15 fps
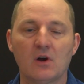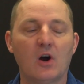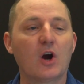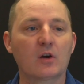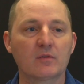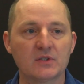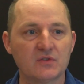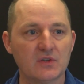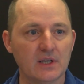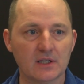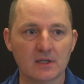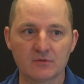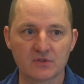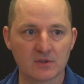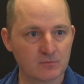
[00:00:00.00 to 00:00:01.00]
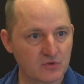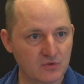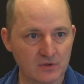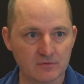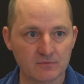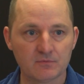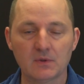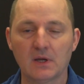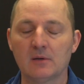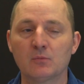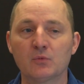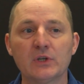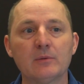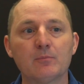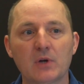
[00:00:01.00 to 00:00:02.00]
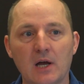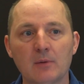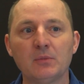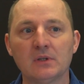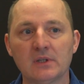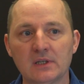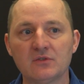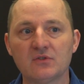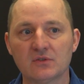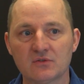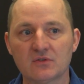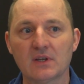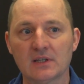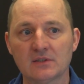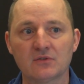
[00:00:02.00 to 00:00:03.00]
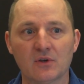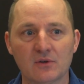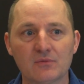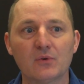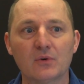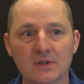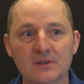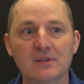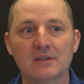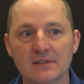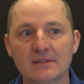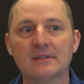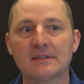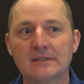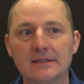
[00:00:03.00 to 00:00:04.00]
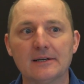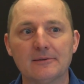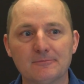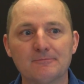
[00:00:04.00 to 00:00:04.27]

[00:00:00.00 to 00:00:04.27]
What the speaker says: harvesting of some certain marine populations and so forth. Yeah.